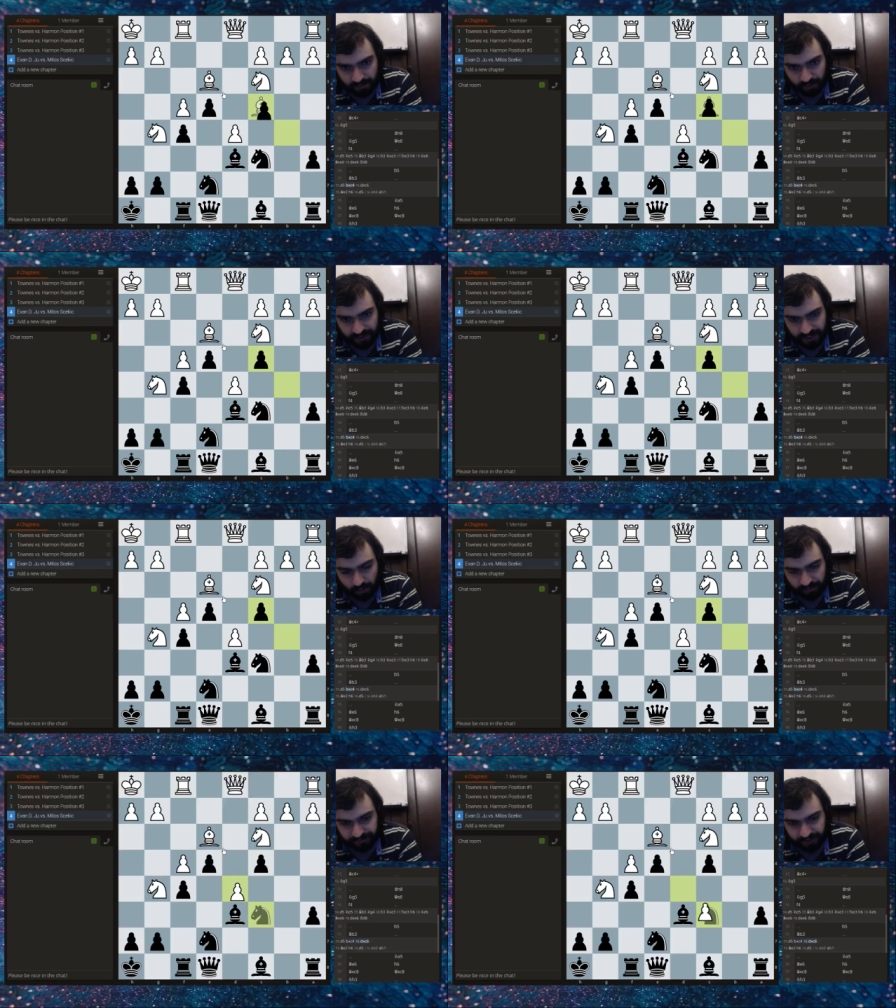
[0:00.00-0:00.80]
because
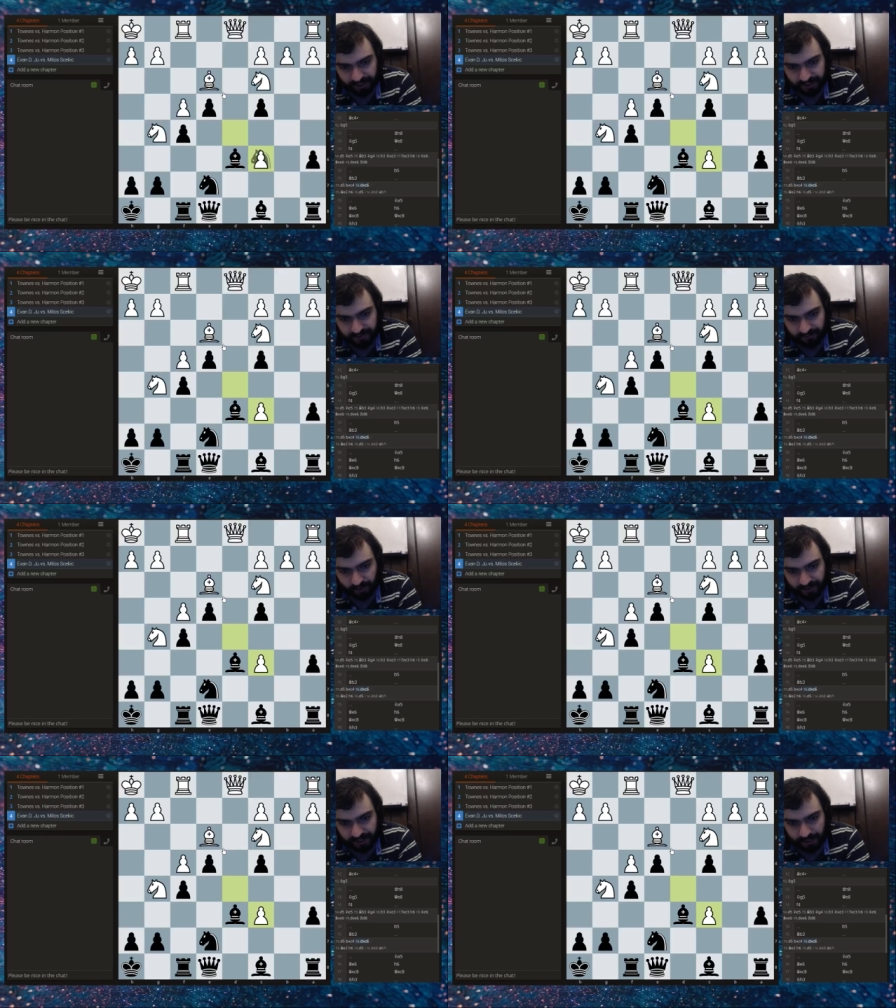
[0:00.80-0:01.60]
now if takes, for
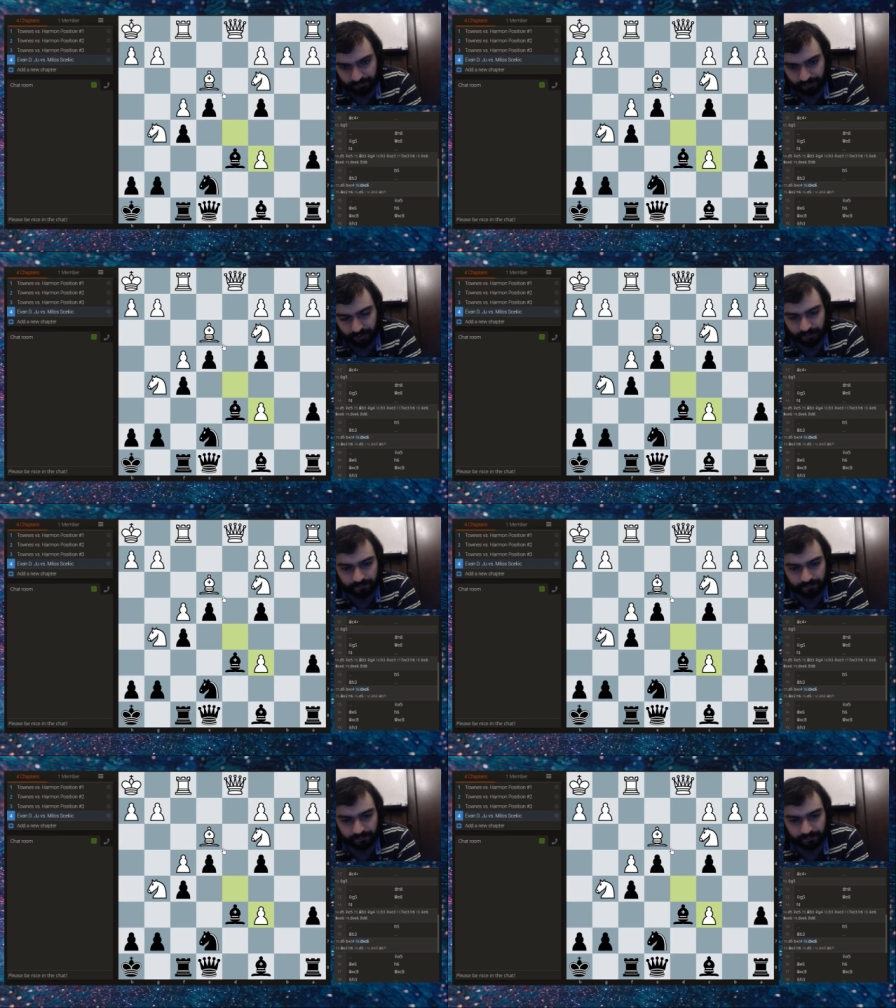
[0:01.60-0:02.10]
example,